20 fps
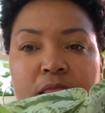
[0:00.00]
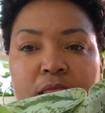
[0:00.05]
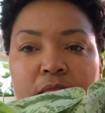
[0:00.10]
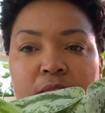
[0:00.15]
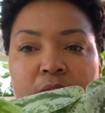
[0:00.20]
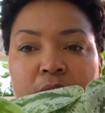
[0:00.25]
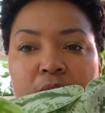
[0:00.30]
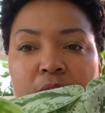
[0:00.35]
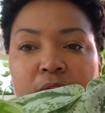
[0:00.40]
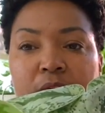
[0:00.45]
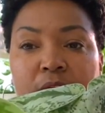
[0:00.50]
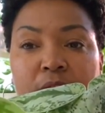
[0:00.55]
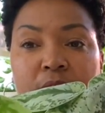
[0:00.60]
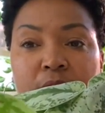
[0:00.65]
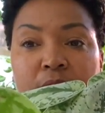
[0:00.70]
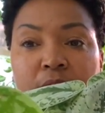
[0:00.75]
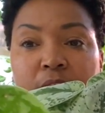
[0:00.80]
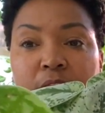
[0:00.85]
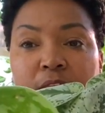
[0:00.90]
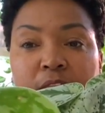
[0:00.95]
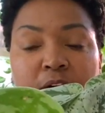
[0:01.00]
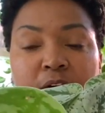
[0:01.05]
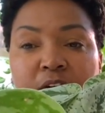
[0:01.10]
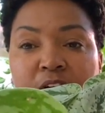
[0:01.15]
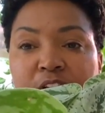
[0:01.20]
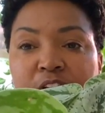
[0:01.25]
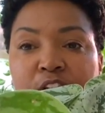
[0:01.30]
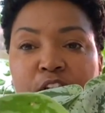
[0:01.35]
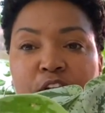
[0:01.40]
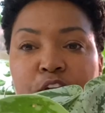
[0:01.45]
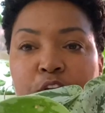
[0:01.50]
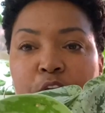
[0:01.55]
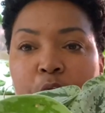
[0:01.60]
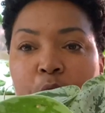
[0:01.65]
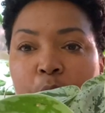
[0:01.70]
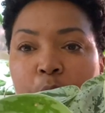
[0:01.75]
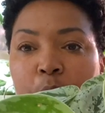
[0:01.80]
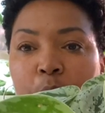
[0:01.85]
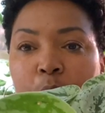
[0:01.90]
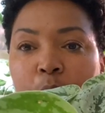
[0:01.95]
the, there is
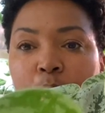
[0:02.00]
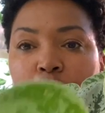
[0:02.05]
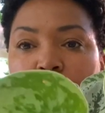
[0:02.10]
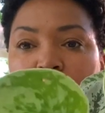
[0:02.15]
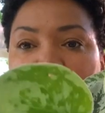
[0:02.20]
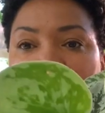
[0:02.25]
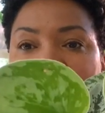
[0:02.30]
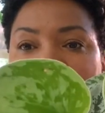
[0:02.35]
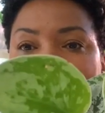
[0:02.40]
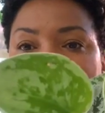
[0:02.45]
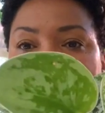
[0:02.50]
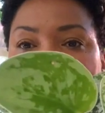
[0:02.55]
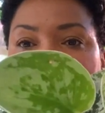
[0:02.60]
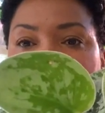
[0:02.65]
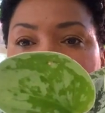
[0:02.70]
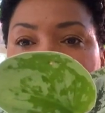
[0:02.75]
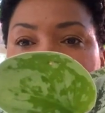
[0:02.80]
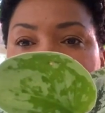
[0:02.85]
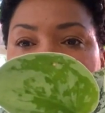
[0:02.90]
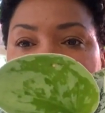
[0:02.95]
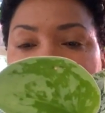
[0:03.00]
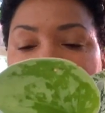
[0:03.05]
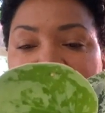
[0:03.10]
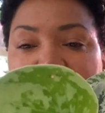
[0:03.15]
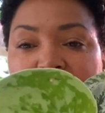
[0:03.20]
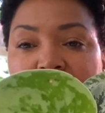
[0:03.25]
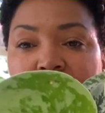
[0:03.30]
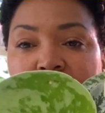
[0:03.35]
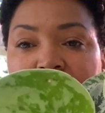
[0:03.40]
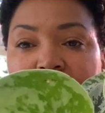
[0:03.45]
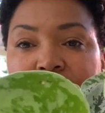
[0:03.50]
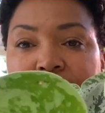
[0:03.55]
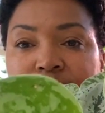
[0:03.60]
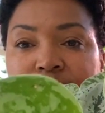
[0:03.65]
no green down the center.